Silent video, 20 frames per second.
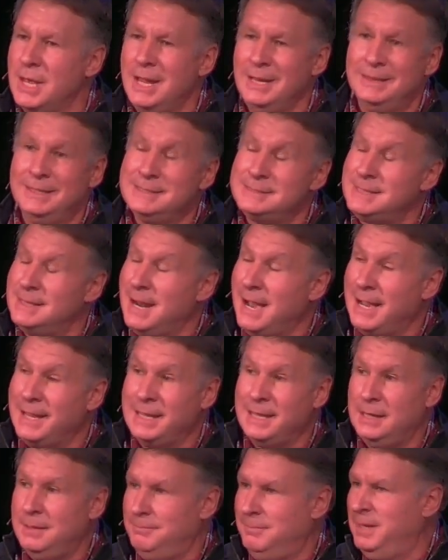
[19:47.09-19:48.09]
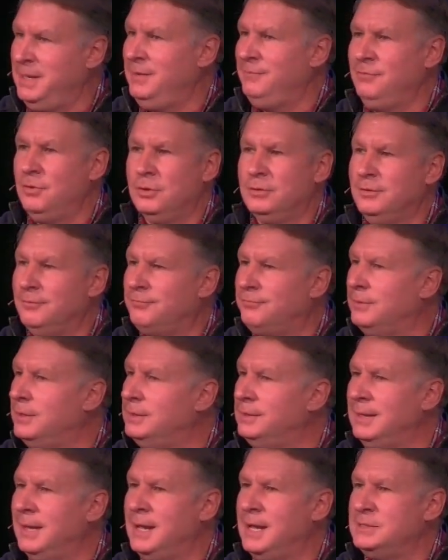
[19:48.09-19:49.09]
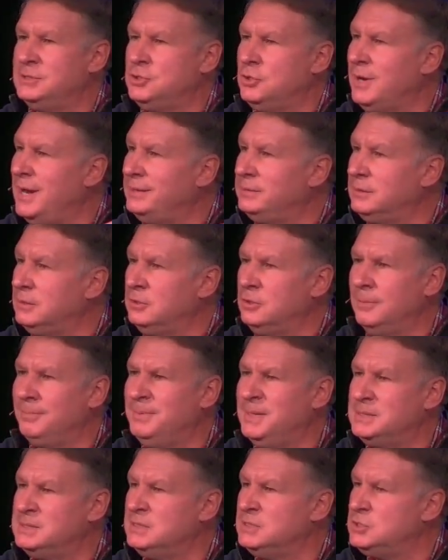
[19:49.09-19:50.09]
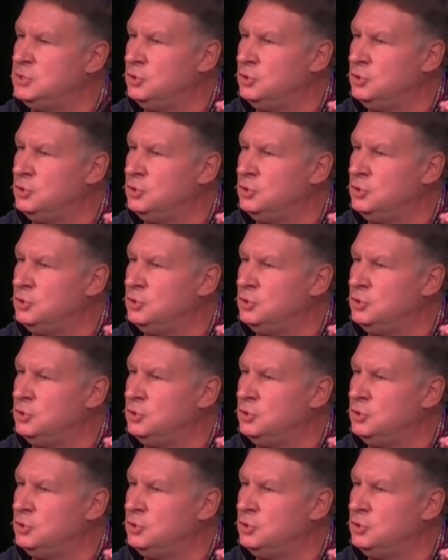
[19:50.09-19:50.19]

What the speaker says: Listen, I get it. Many of you are on the front lines. You're out there in your business.